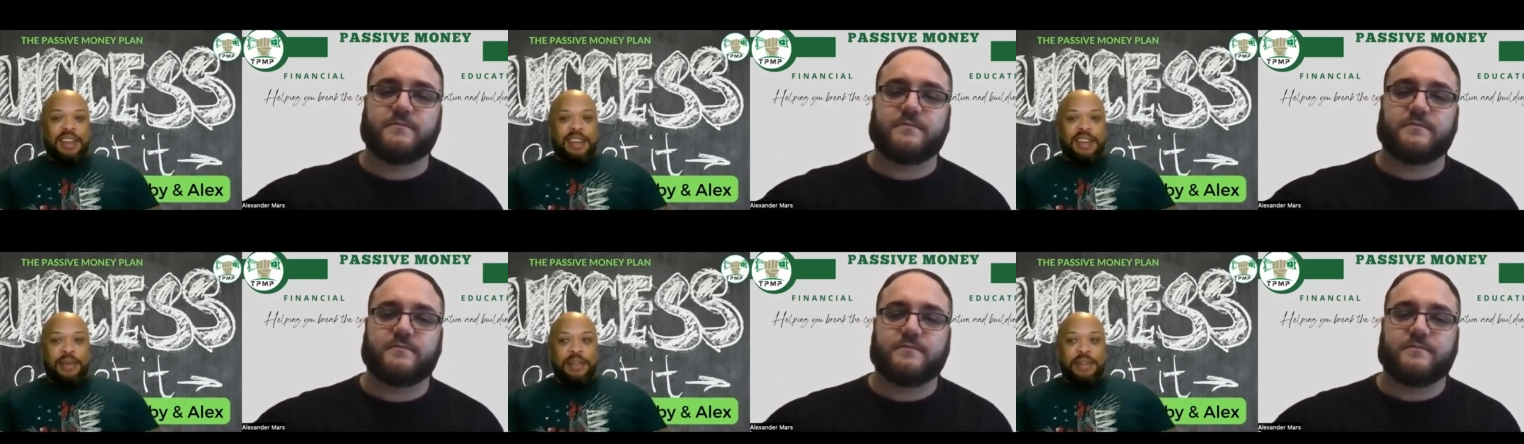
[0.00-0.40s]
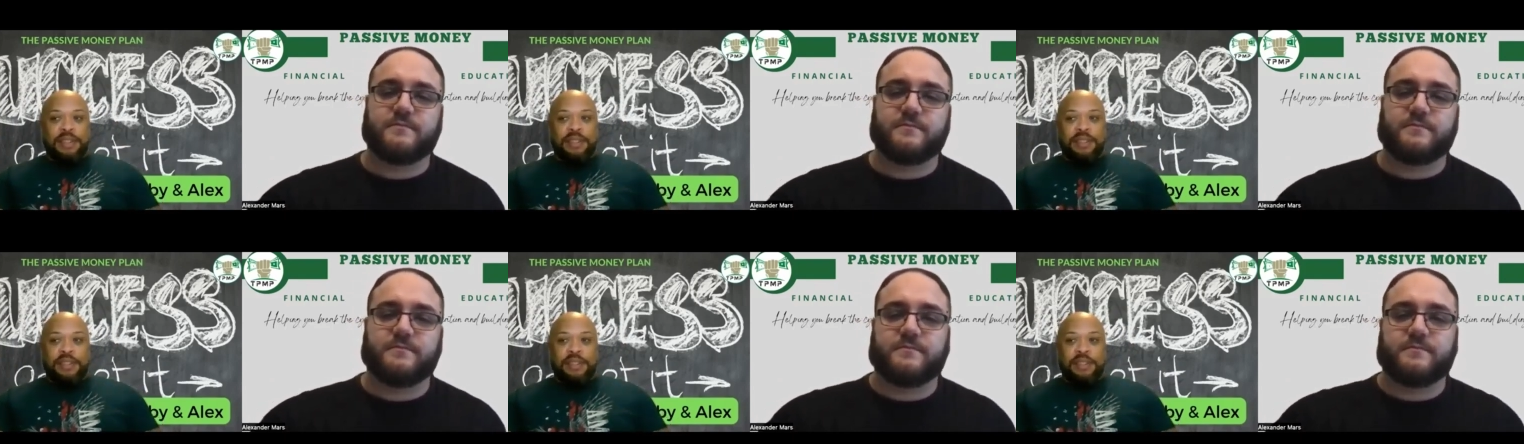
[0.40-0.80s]
Speaker 1: it
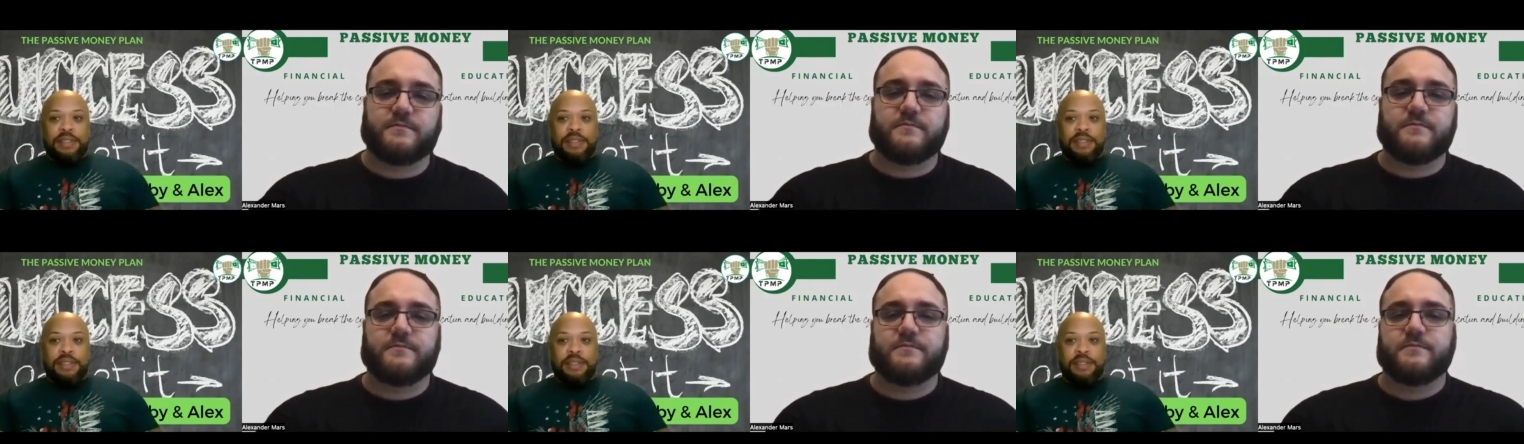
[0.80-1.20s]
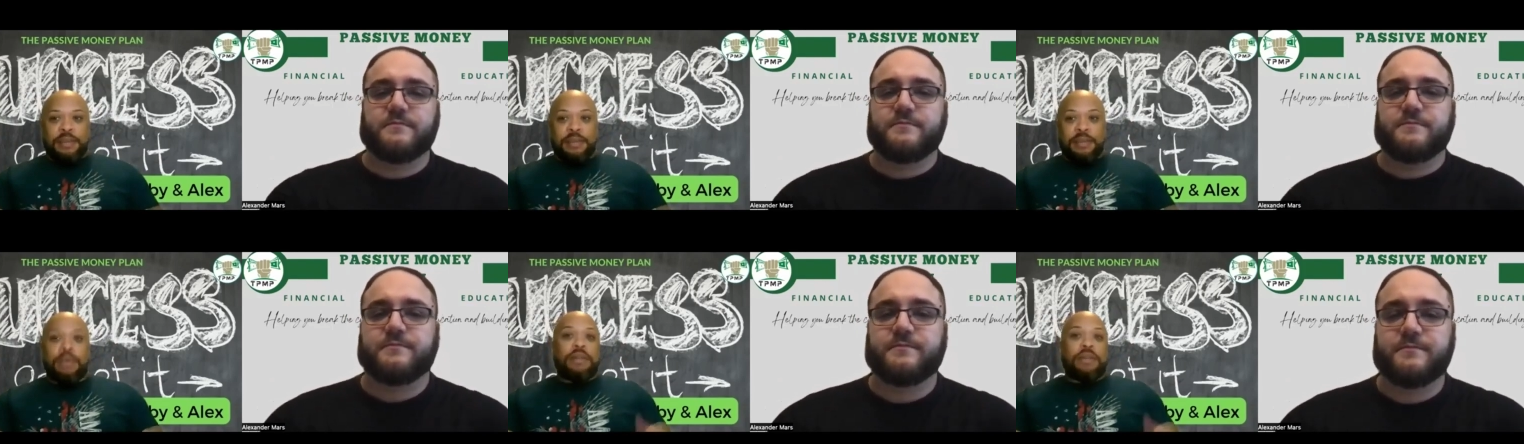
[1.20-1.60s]
was
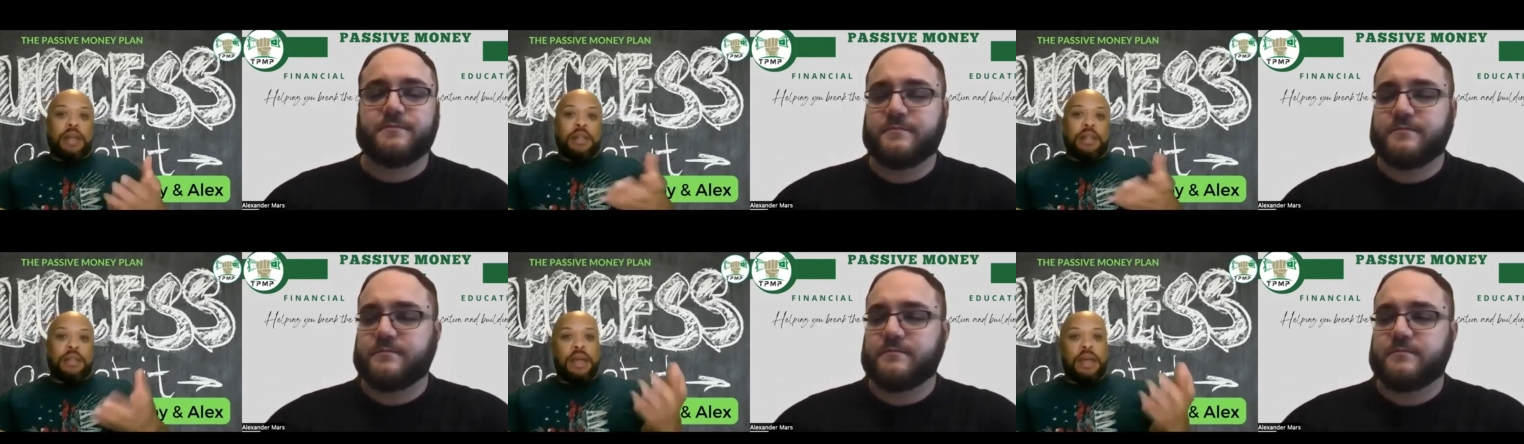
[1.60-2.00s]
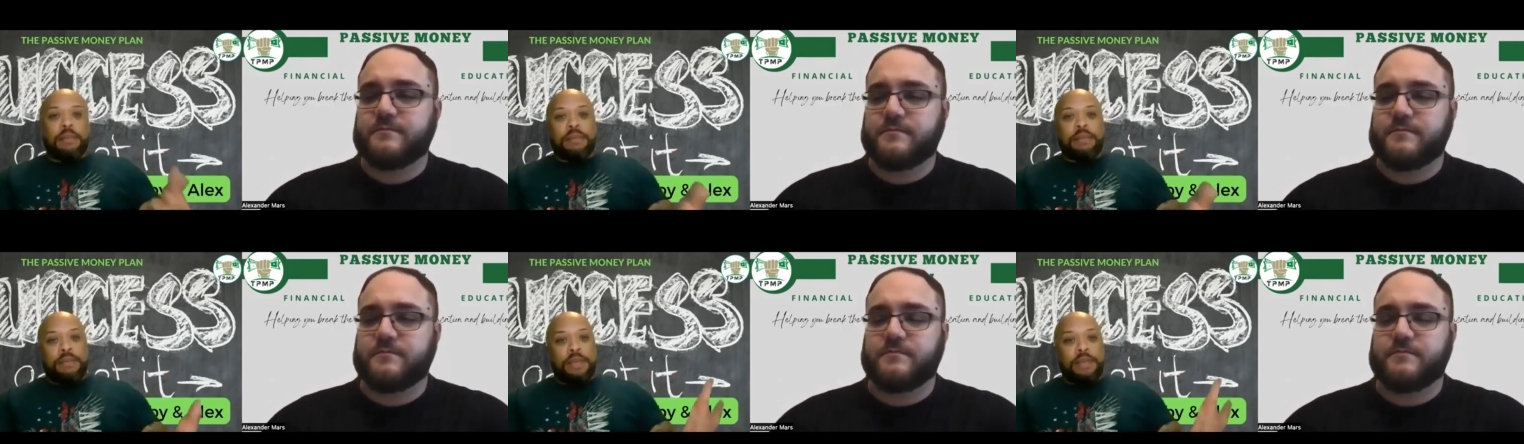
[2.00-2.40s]
well, at the
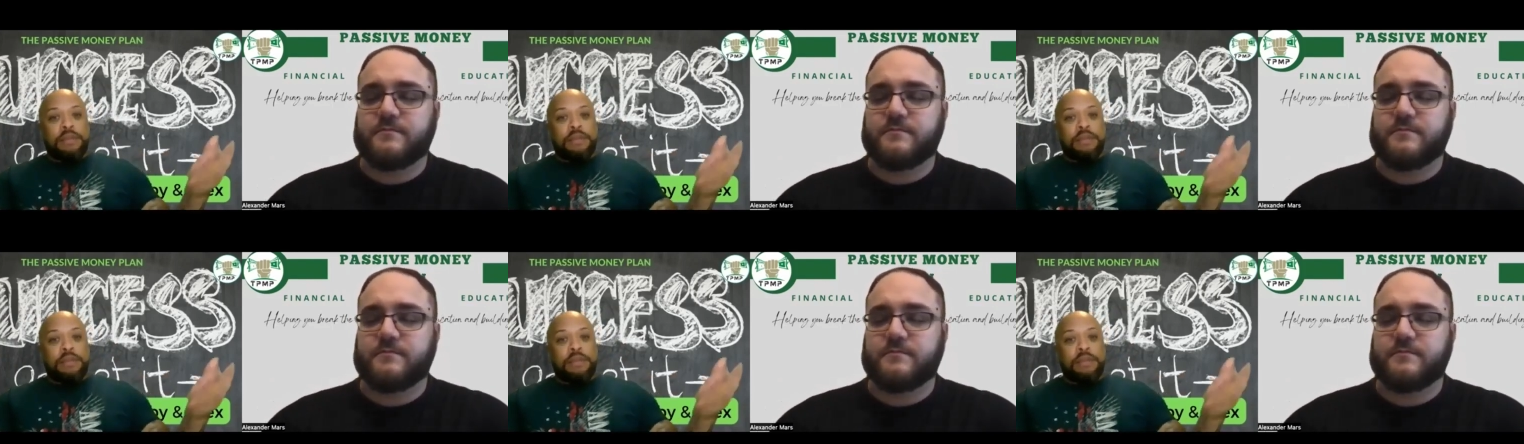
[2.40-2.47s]
time,